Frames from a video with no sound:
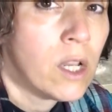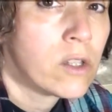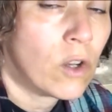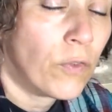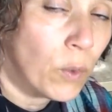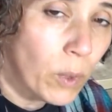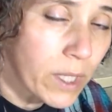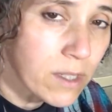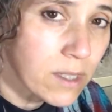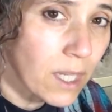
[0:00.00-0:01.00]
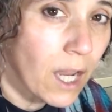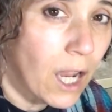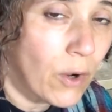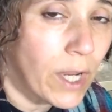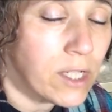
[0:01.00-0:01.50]
So if you want to see
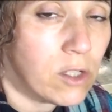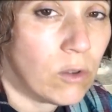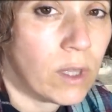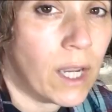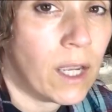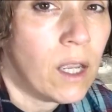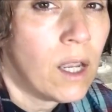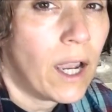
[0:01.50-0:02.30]
how I do that,